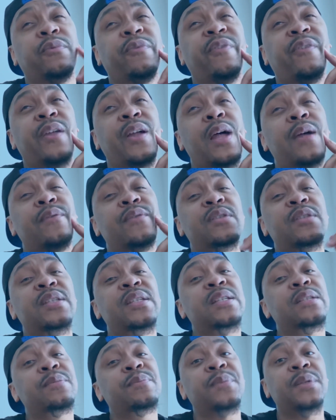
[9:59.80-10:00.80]
5 or
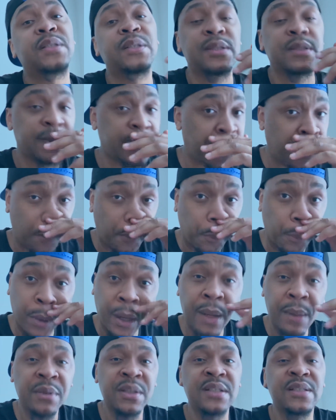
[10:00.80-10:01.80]
6 months,
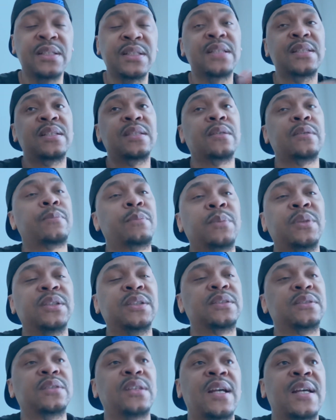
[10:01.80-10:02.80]
probably 6, 7
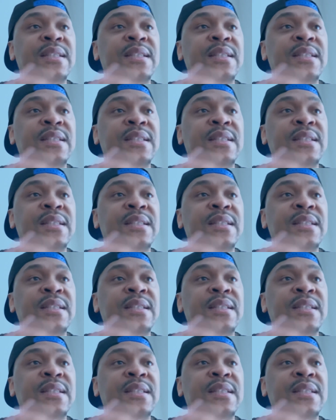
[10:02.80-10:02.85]
months, I